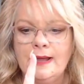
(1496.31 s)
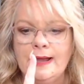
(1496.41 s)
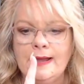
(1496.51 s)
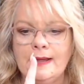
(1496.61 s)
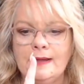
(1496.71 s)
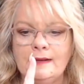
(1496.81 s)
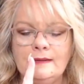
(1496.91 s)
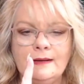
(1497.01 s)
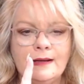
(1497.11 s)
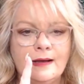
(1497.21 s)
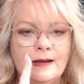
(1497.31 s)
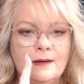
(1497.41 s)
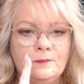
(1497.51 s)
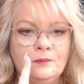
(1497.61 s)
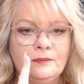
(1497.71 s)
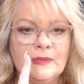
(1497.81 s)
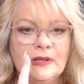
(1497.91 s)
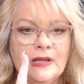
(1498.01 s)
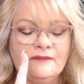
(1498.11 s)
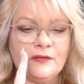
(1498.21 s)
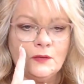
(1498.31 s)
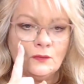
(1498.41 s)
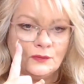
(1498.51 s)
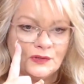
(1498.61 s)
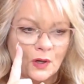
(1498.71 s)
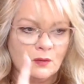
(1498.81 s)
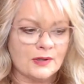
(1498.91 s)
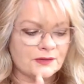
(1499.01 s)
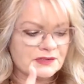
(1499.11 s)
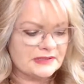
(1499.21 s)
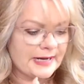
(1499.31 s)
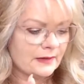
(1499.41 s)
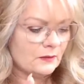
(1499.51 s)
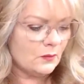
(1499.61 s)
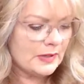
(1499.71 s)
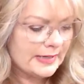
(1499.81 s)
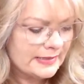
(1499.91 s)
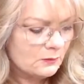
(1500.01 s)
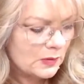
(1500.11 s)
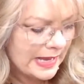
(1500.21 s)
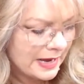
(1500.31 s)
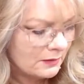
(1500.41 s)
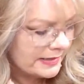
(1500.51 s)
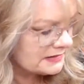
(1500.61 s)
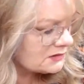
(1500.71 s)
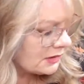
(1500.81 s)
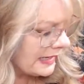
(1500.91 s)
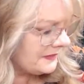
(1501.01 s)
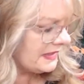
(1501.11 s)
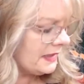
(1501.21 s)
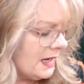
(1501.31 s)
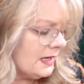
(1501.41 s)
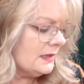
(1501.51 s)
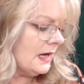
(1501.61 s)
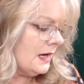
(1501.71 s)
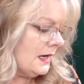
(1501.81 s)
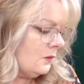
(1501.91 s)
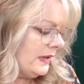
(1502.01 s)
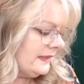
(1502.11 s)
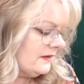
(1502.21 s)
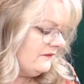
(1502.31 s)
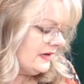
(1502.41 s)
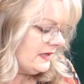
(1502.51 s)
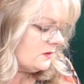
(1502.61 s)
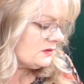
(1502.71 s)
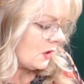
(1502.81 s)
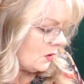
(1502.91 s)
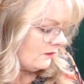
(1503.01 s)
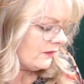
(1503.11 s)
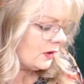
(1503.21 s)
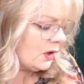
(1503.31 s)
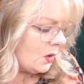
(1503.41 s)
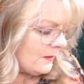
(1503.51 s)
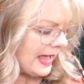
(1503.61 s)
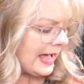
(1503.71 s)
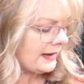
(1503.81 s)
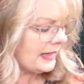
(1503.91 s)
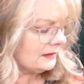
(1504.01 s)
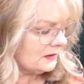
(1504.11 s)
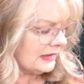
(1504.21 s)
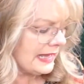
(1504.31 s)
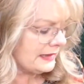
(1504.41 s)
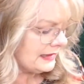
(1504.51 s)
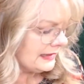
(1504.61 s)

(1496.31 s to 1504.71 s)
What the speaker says: And if you don't understand how I described it, when the video is over, go back and look at it